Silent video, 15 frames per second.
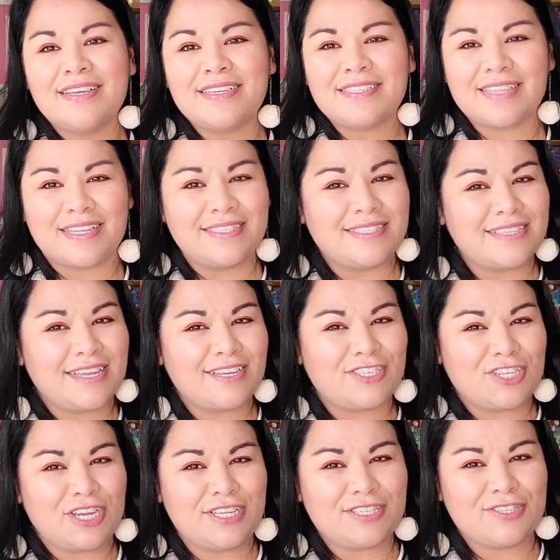Sunset
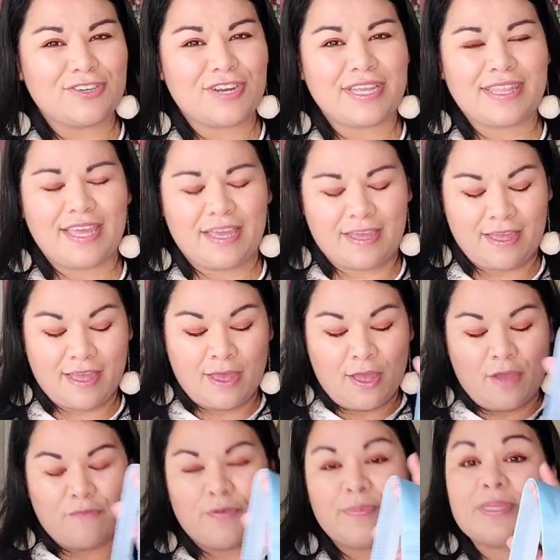Chaser, I think,
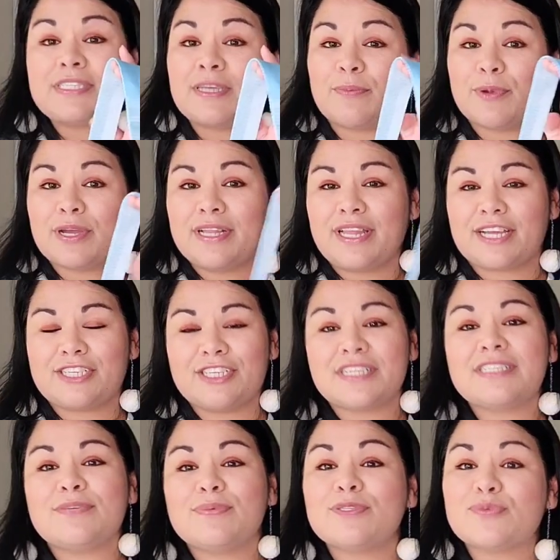from the summer collection
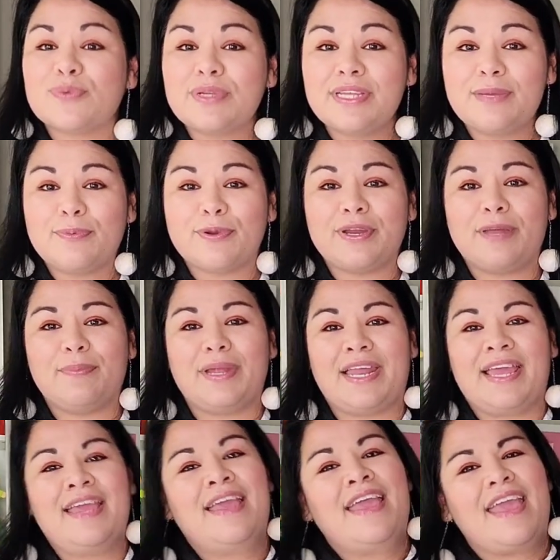because it was really pretty.
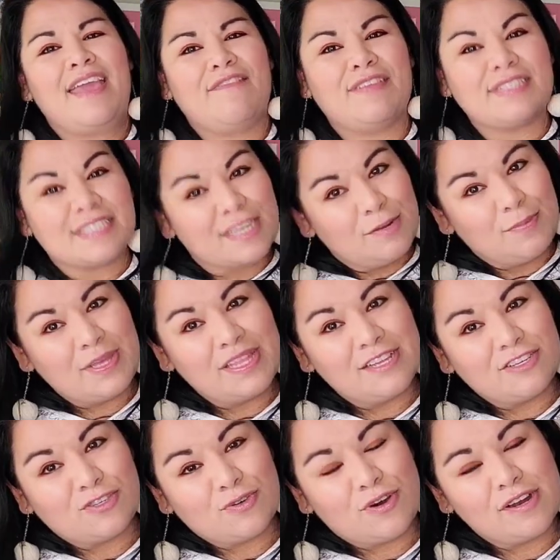But if it's going to be
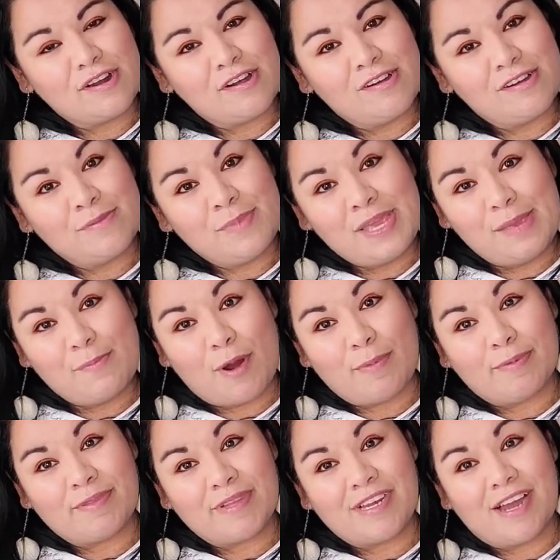this short on me,
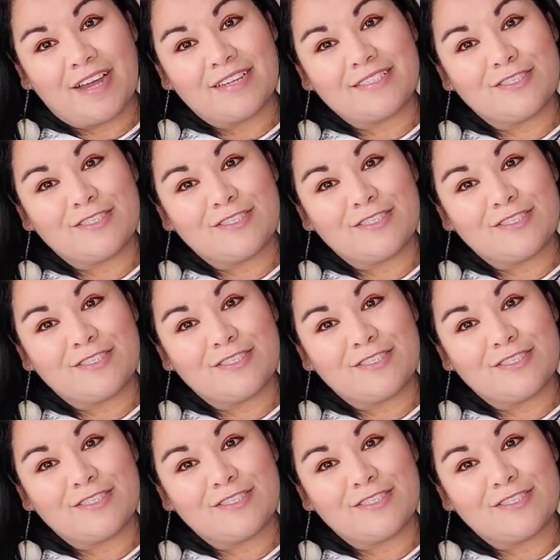probably not.